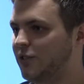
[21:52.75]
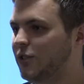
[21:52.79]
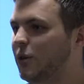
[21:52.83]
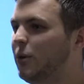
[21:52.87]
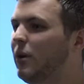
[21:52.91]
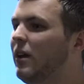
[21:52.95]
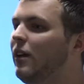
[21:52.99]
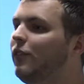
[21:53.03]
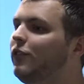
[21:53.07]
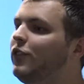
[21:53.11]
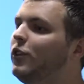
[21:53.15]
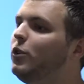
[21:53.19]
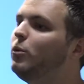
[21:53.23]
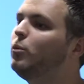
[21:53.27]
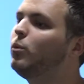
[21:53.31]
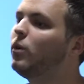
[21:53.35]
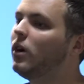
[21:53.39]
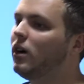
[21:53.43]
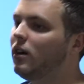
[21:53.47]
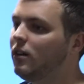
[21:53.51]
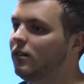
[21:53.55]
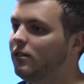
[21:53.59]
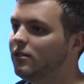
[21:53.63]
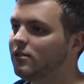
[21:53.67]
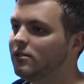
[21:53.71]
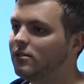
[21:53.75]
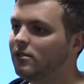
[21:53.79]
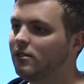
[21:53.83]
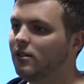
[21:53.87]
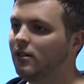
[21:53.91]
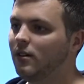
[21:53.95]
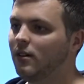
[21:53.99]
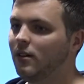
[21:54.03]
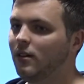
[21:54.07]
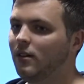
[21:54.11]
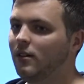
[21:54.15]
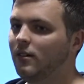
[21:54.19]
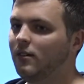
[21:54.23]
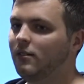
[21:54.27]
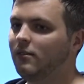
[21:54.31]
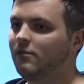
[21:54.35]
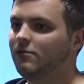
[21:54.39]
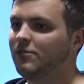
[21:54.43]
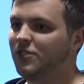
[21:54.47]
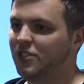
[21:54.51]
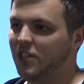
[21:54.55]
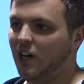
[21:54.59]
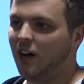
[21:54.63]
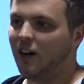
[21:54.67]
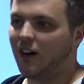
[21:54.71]
So if you weren't
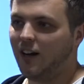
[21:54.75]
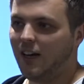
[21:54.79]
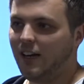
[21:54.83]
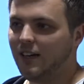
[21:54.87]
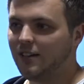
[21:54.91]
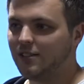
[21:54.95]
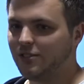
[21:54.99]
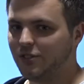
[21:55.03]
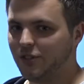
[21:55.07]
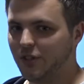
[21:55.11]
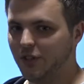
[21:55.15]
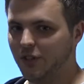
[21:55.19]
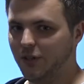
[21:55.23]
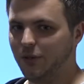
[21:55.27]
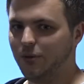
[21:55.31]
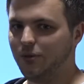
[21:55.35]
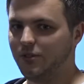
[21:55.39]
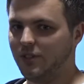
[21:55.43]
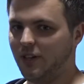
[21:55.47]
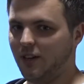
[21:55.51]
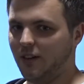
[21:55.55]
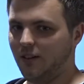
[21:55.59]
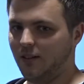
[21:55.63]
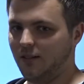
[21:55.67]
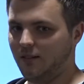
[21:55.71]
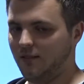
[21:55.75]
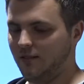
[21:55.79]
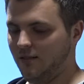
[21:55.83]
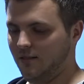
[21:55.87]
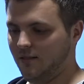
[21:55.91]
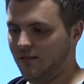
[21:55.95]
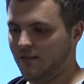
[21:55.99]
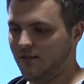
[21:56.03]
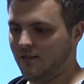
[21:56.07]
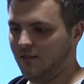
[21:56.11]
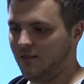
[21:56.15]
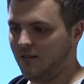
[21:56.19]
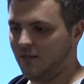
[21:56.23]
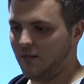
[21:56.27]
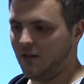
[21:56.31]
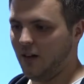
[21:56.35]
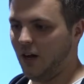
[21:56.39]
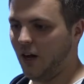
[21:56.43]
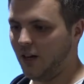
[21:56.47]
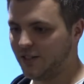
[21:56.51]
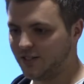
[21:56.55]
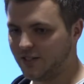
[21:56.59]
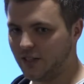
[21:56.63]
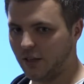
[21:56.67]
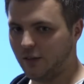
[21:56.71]
tied to using
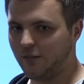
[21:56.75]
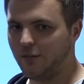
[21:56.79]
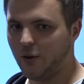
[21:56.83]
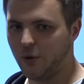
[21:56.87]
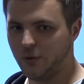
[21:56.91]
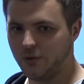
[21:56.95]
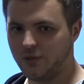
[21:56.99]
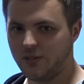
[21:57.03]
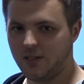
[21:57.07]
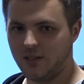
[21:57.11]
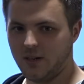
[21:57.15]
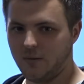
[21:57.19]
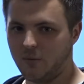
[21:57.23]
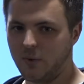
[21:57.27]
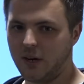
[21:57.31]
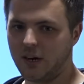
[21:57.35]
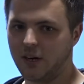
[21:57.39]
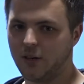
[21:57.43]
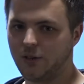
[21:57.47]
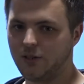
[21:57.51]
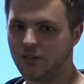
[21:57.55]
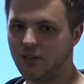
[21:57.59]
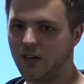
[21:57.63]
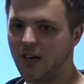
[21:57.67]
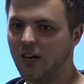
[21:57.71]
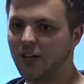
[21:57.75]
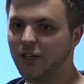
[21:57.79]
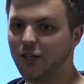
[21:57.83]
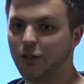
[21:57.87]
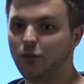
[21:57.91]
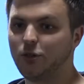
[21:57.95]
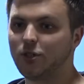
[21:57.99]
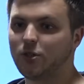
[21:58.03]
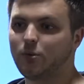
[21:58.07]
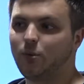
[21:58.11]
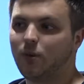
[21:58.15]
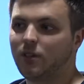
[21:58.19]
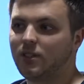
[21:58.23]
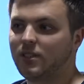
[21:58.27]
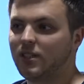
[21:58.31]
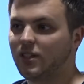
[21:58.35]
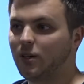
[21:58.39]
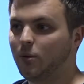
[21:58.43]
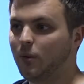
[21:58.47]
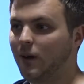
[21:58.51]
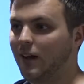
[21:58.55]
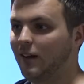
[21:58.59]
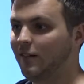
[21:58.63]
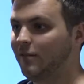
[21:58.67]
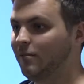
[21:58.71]
a self-hosted Umbraco site and you just wanted
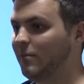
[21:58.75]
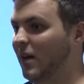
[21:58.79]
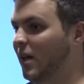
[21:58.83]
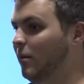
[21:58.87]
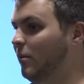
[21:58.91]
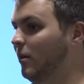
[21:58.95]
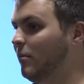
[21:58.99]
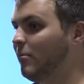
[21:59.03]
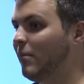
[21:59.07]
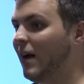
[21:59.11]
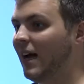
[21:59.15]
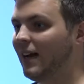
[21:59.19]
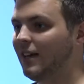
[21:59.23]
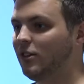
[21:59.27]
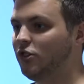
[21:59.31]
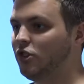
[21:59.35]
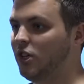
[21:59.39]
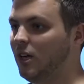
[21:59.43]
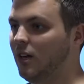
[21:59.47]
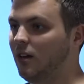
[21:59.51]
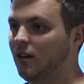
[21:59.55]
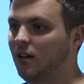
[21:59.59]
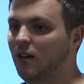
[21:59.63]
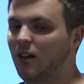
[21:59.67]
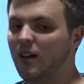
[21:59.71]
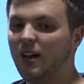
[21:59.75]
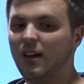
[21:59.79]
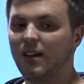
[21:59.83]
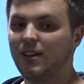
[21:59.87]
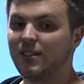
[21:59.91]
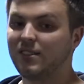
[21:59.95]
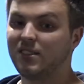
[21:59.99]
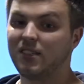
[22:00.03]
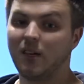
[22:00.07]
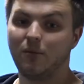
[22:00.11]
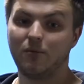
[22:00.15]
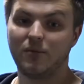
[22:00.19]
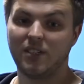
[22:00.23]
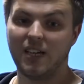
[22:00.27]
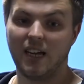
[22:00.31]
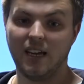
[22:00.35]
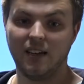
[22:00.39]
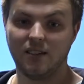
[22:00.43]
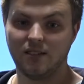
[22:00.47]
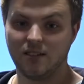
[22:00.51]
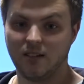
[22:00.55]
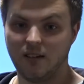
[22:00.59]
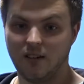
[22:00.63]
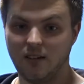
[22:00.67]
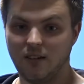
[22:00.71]
a way of maybe managing some
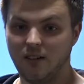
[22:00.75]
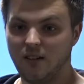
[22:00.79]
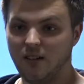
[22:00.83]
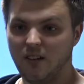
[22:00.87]
data